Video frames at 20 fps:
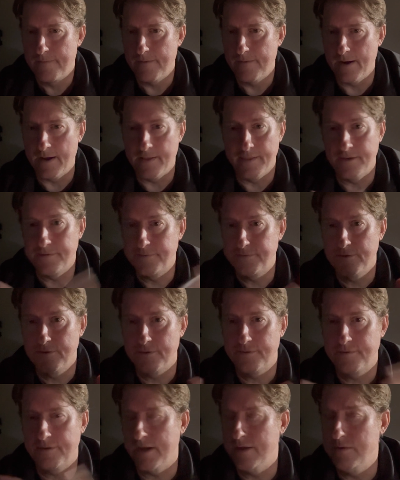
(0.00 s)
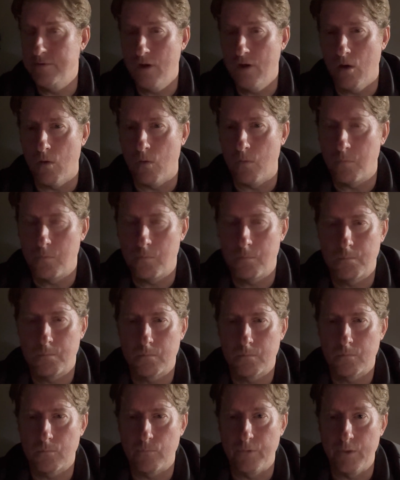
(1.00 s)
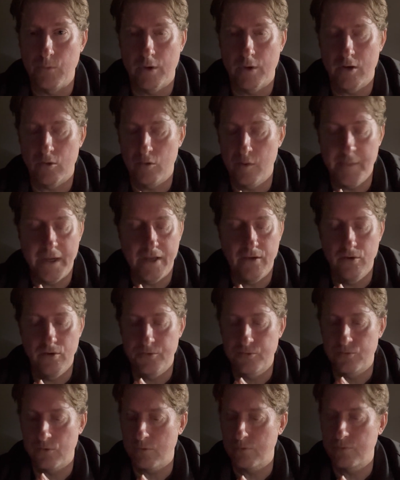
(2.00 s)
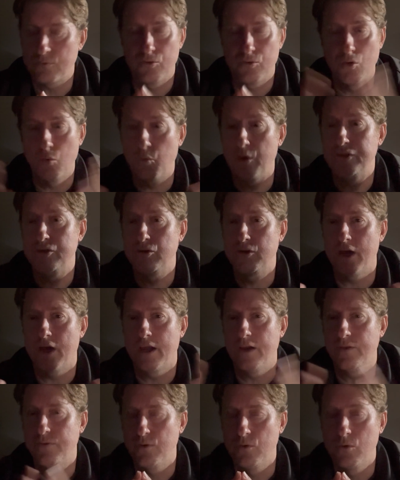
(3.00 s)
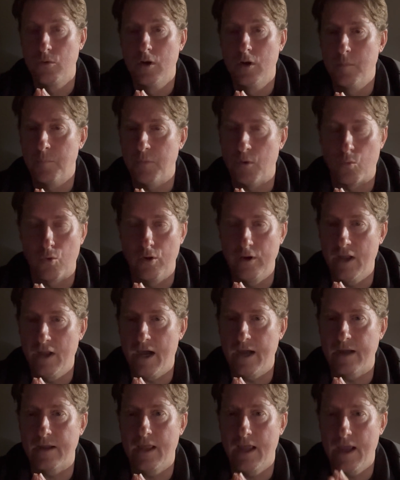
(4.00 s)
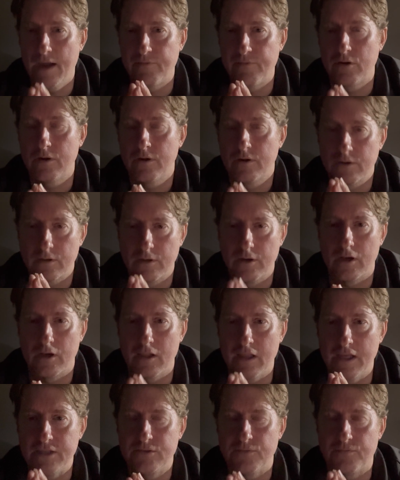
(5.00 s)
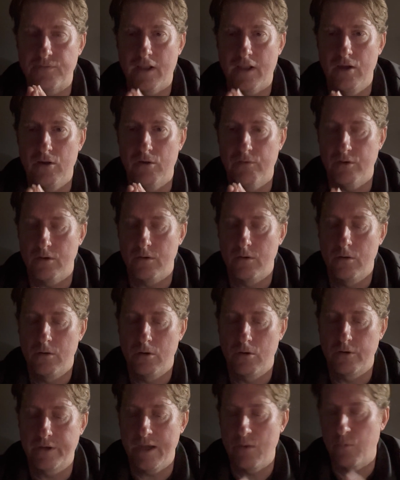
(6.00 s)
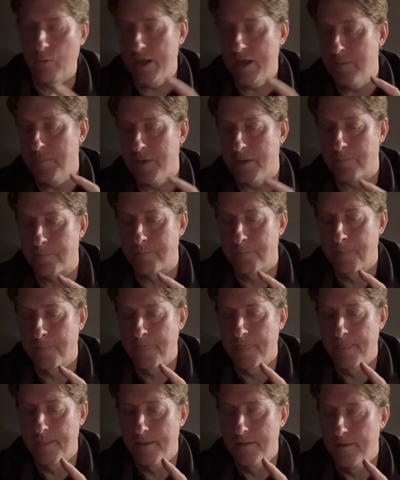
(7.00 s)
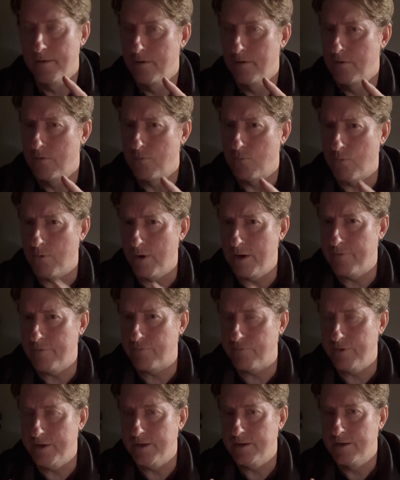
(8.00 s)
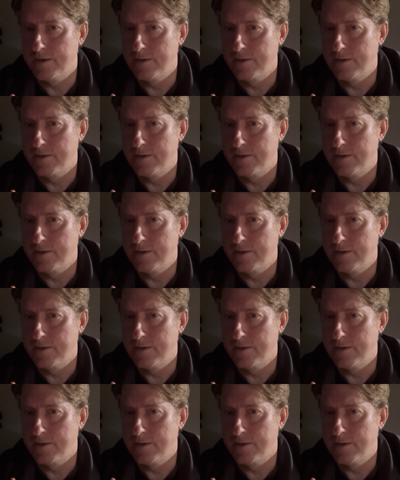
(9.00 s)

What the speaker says: And they still say, no, we want to remain neutral. Do what you got to do, but we're not ever going to let you fly over. Okay, wait a minute. What if we